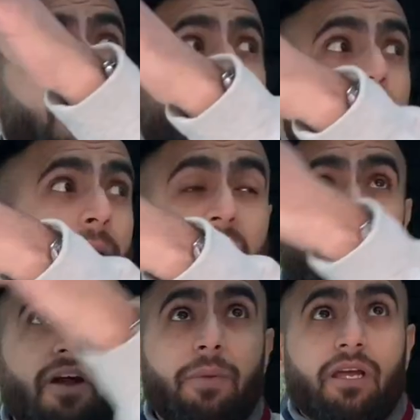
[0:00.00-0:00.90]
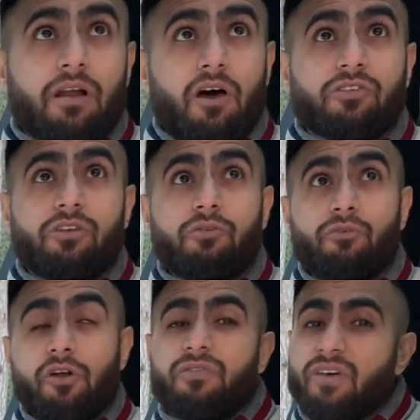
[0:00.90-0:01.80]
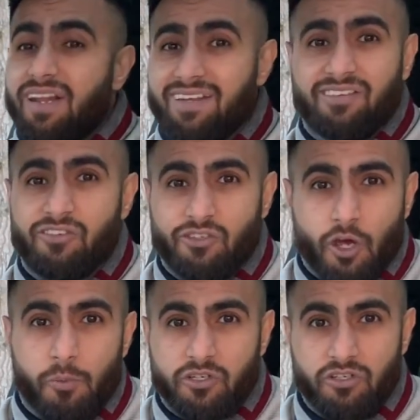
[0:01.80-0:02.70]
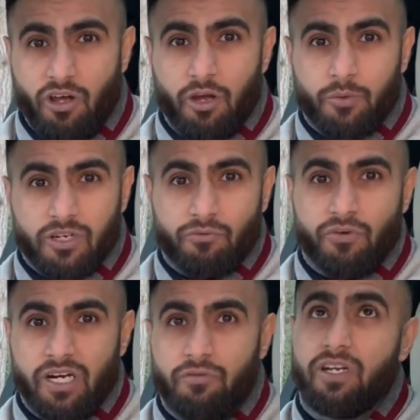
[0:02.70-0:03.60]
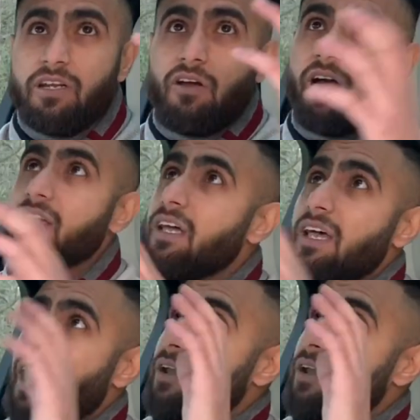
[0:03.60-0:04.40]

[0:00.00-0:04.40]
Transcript: have a panoramic glass sunroof. It lets in so much light, which I really like. And